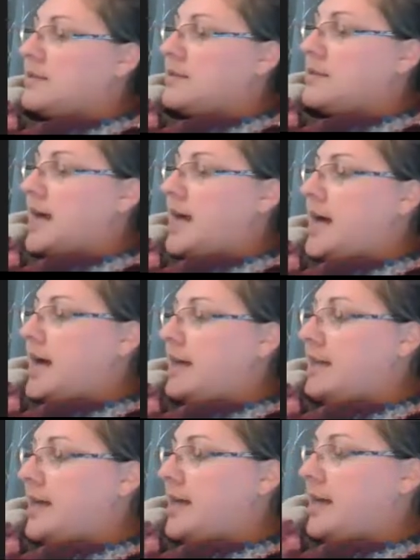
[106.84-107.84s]

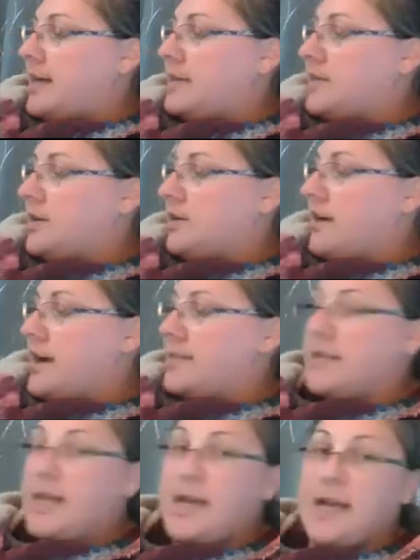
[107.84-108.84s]
skyline to
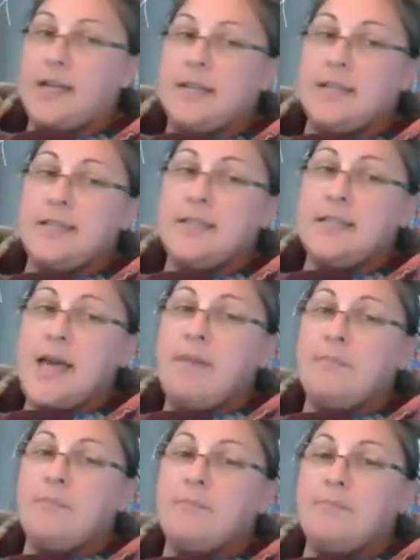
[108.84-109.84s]
grass line and
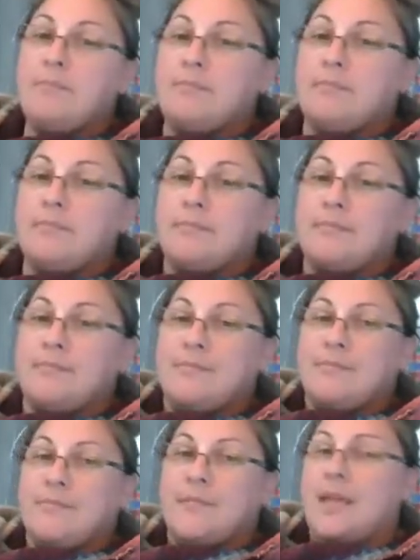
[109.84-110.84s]
stop.
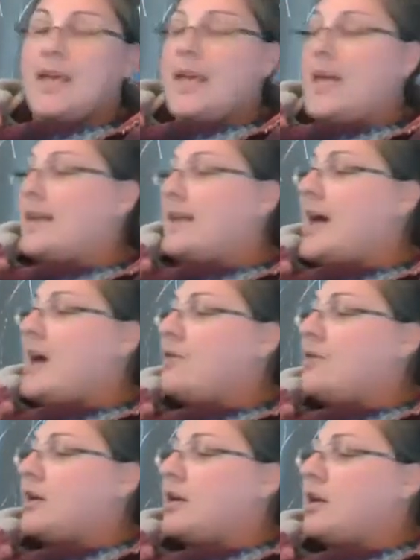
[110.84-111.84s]
And now
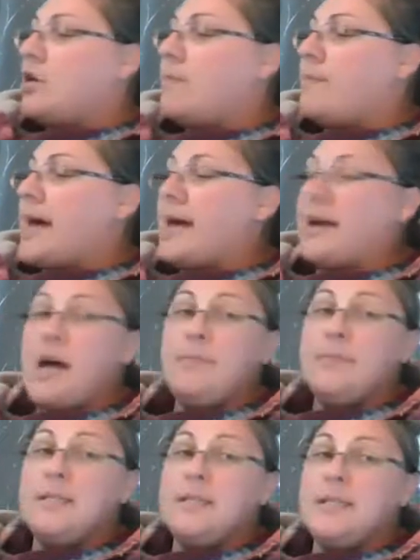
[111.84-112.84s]
you're going to go back
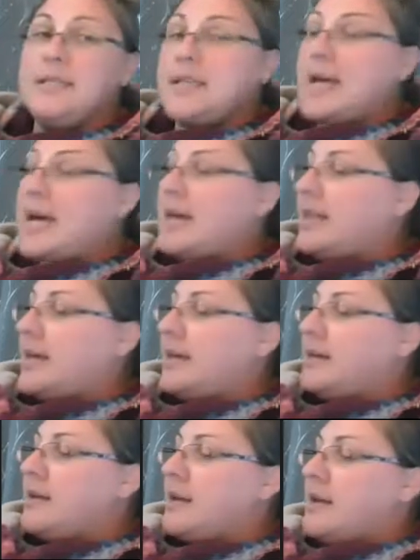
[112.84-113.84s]
up to the
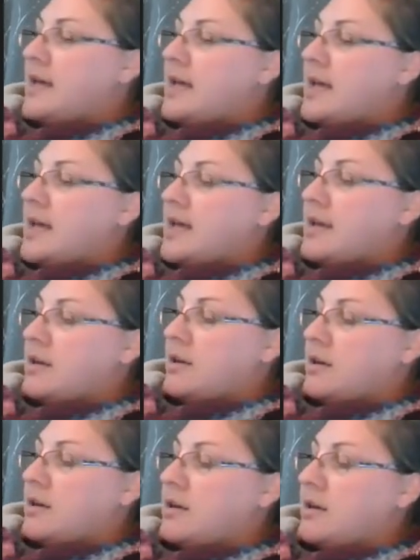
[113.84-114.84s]
skyline and you're
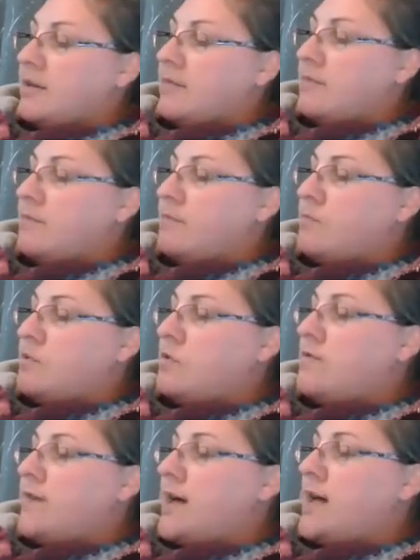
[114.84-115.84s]
going to
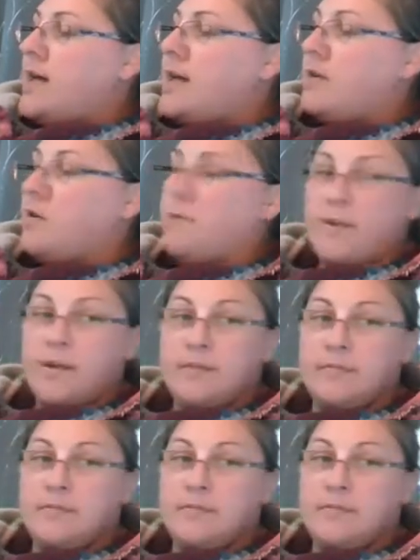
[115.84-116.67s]
move on over.